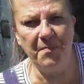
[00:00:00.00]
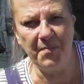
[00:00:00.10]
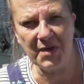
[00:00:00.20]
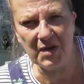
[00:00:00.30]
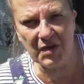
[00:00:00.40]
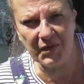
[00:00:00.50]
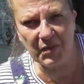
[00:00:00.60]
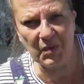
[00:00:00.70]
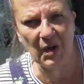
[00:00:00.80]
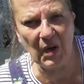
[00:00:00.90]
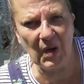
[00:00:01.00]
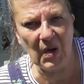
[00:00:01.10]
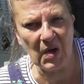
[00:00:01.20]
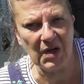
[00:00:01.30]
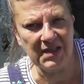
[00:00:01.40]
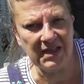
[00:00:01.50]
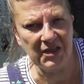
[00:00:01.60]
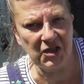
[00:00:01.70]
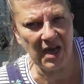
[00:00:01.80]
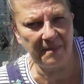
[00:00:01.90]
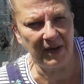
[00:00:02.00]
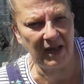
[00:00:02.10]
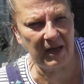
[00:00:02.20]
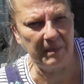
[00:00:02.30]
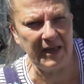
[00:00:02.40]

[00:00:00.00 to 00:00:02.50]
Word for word: beautiful glossy jet black